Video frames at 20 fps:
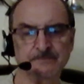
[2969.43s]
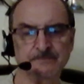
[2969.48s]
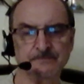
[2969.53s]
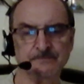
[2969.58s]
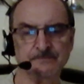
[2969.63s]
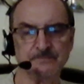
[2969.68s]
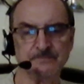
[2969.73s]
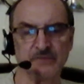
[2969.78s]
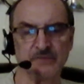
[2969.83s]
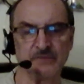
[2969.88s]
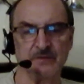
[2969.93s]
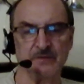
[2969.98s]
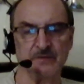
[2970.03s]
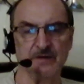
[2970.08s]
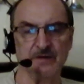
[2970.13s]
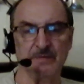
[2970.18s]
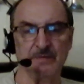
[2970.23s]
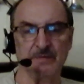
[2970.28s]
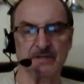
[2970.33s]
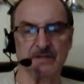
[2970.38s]
They're there
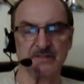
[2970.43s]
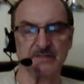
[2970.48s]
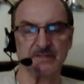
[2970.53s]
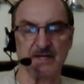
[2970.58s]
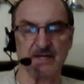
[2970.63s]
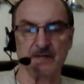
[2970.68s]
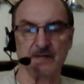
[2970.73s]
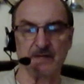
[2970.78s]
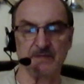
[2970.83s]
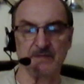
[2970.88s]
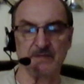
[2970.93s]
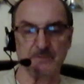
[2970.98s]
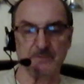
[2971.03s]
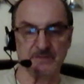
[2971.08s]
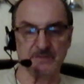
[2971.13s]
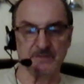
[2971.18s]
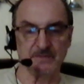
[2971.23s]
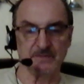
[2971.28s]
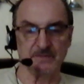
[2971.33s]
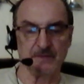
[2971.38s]
because the enemy puts them
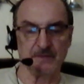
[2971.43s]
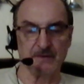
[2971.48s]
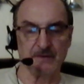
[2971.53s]
there.